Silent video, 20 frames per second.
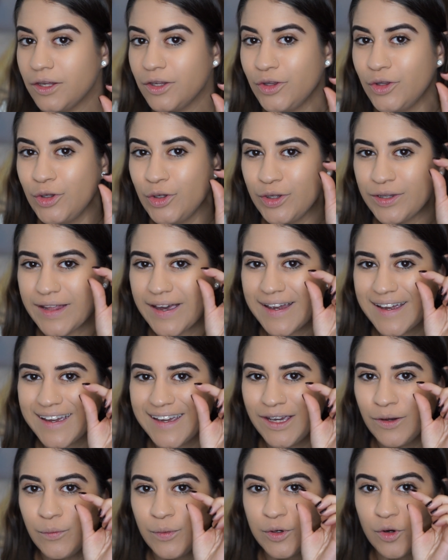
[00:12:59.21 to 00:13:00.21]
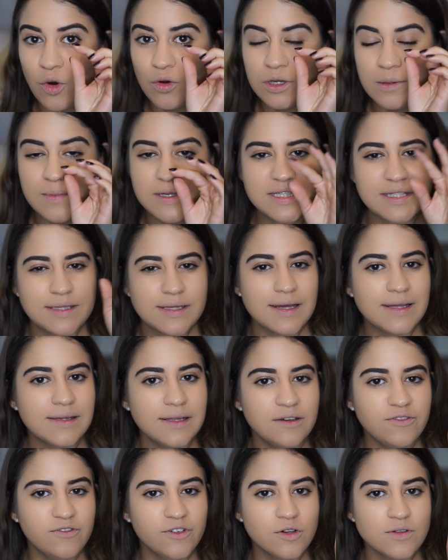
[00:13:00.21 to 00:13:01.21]
like it would only be
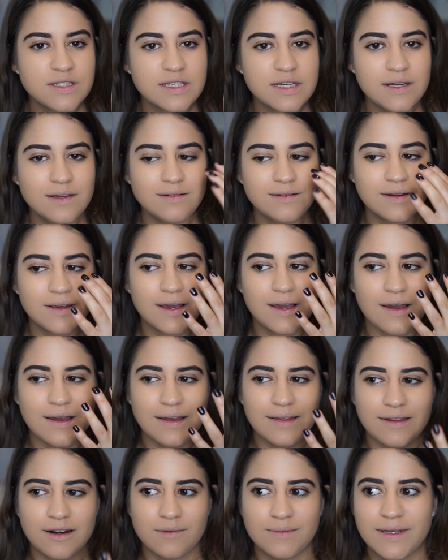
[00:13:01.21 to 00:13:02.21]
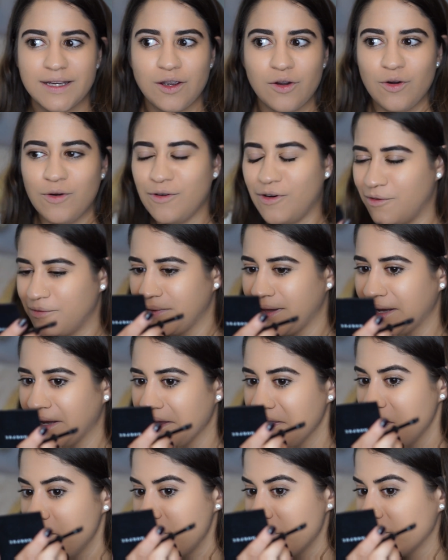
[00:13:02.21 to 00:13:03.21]
slightly filled in, and then I'm like
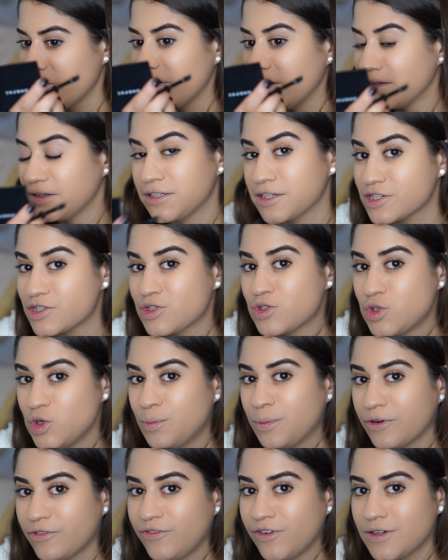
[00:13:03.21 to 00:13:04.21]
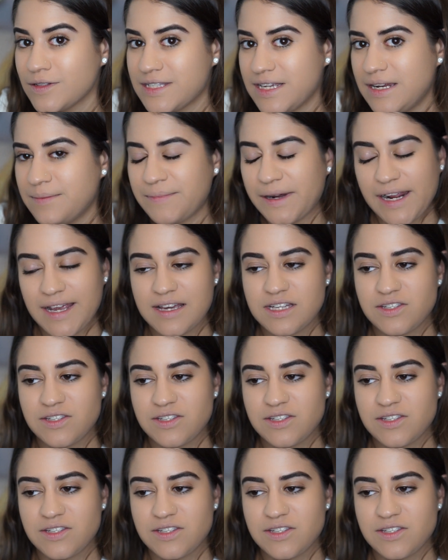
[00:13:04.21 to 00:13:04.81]
in the mirror it looks super filled in, but I